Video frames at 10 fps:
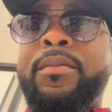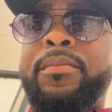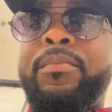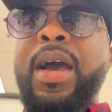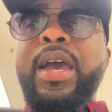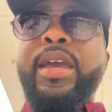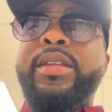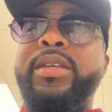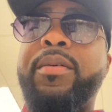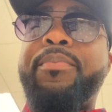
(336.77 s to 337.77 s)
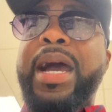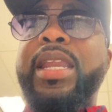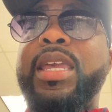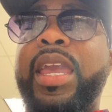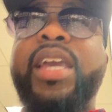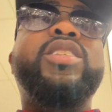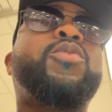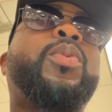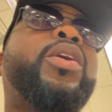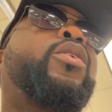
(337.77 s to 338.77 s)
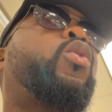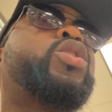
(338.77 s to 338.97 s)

mind, body, and spirit or